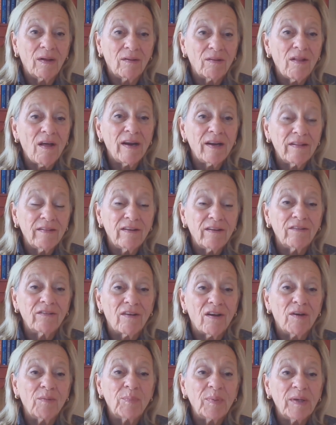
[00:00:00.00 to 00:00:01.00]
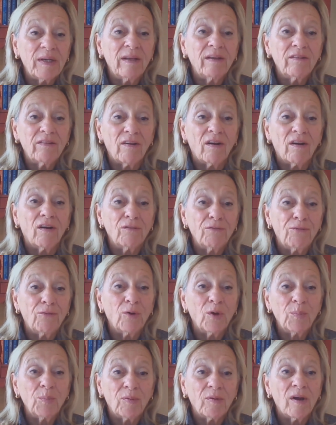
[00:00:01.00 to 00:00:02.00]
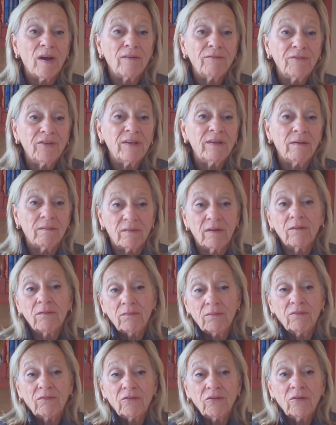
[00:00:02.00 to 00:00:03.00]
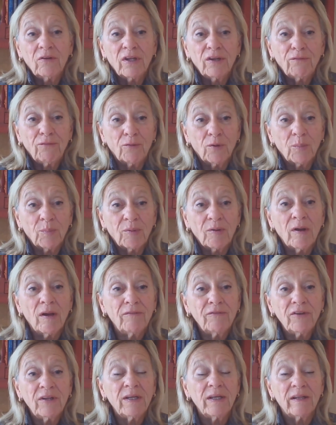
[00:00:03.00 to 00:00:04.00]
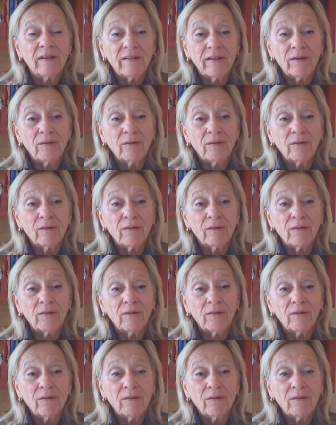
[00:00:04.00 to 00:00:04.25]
a lot of these companies are for profit. They're certainly for profit, and